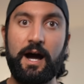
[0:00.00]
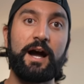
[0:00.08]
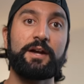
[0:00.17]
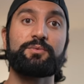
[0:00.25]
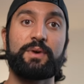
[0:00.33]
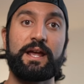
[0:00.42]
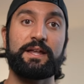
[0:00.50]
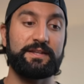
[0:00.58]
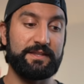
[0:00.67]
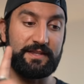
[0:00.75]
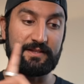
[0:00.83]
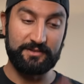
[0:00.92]
I
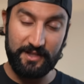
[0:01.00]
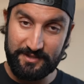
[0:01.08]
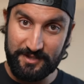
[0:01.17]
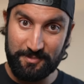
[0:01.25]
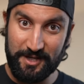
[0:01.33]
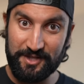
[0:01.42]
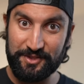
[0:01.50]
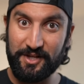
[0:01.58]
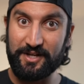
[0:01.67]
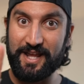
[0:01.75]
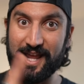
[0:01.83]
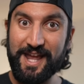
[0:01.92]
ran the London
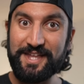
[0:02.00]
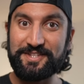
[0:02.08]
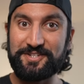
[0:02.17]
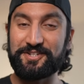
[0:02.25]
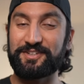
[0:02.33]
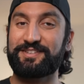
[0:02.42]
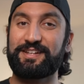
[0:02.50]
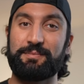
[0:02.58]
Marathon and the New York City